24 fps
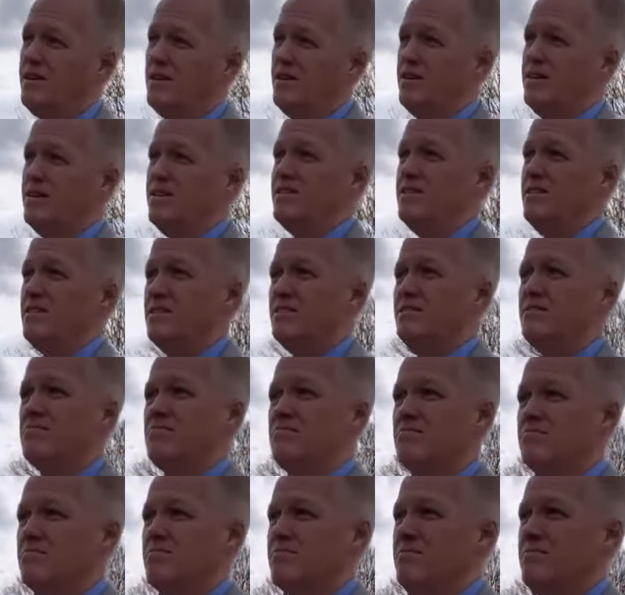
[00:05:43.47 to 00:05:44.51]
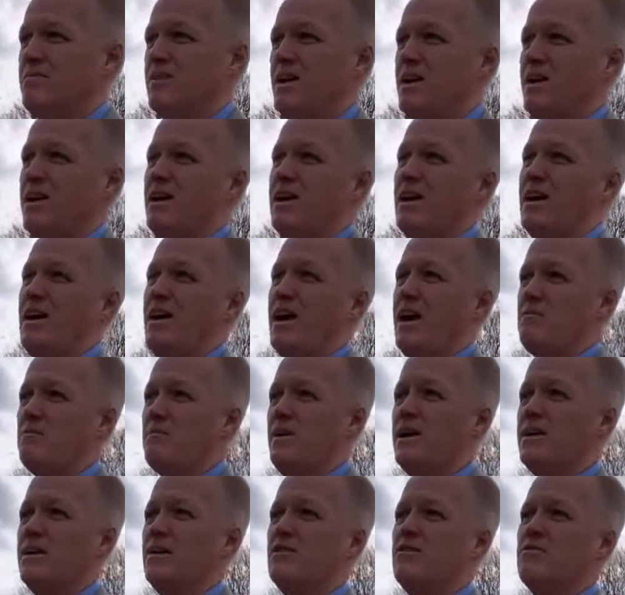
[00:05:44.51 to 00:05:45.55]
right? I'm
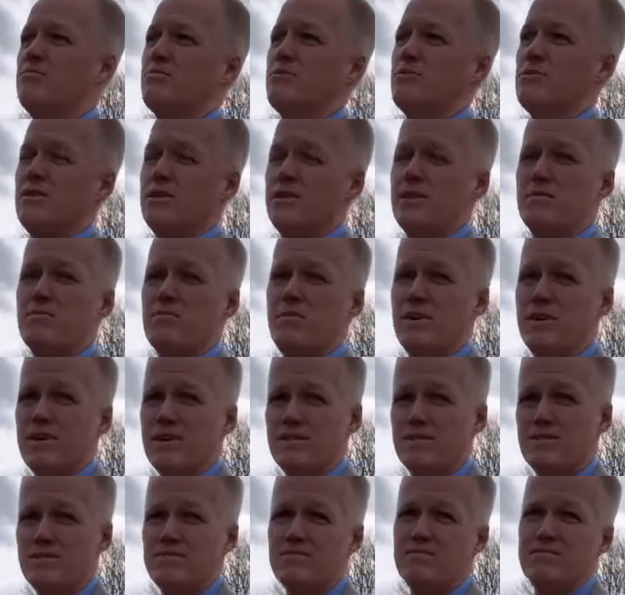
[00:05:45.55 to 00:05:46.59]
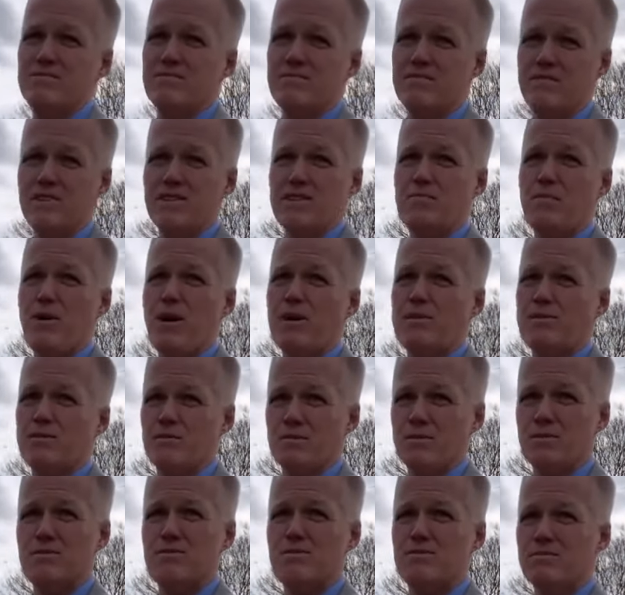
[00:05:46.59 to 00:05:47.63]
not 100%, but it's
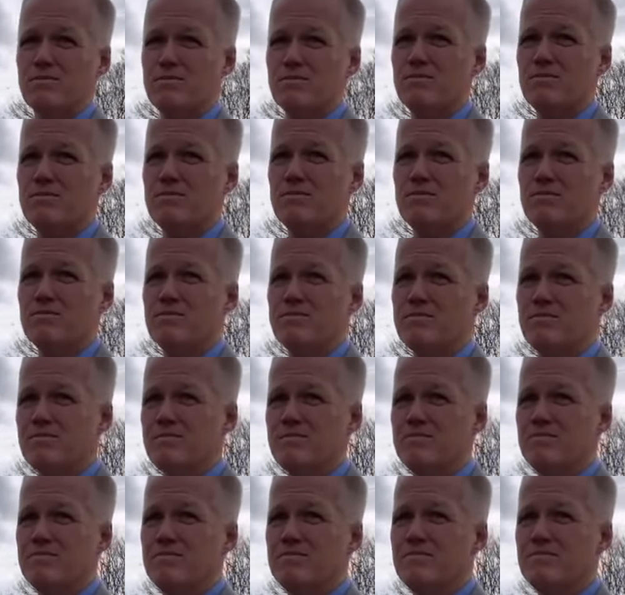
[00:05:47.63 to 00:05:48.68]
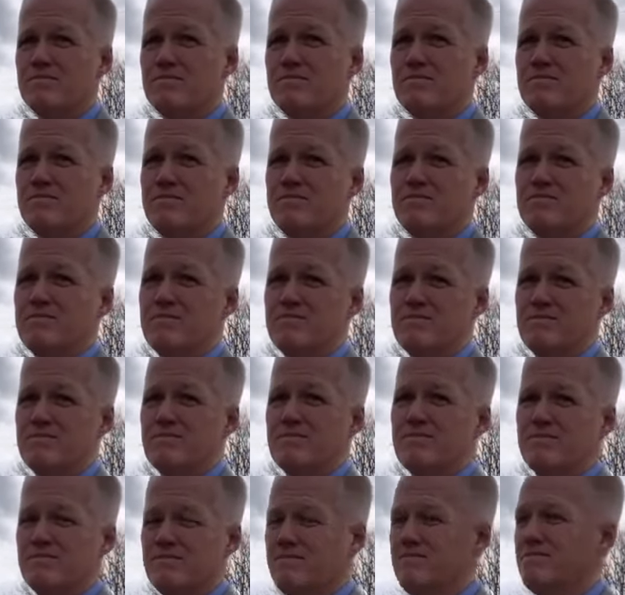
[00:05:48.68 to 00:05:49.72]
possible. Well, there you go.
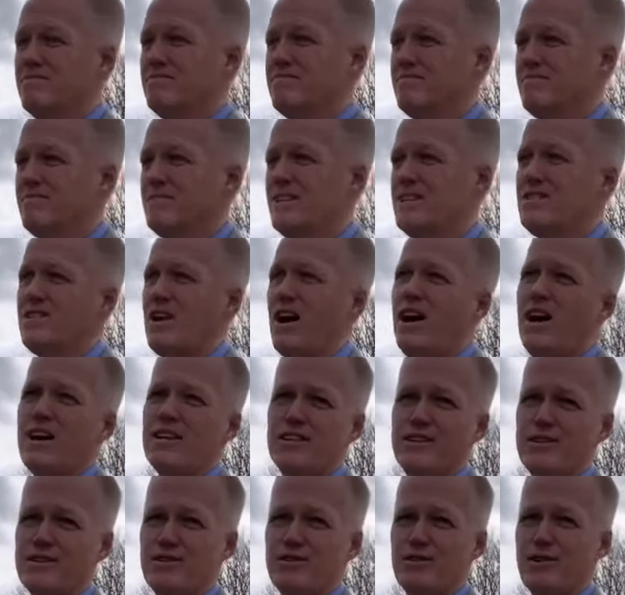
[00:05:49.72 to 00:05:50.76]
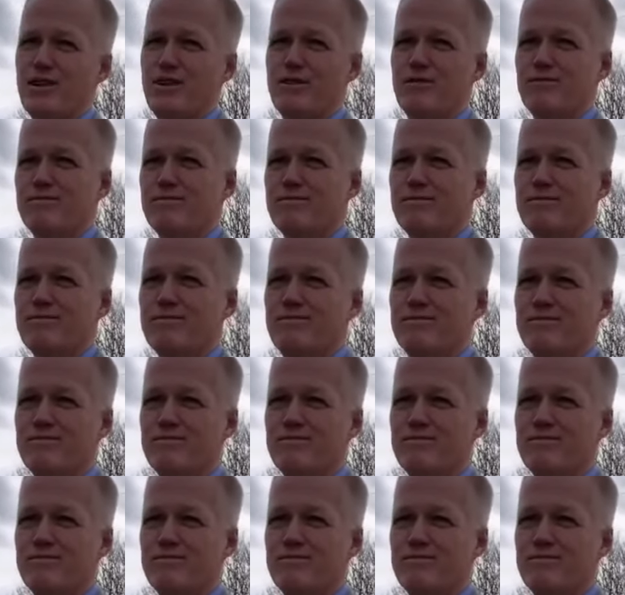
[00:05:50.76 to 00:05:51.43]
It's odd that, you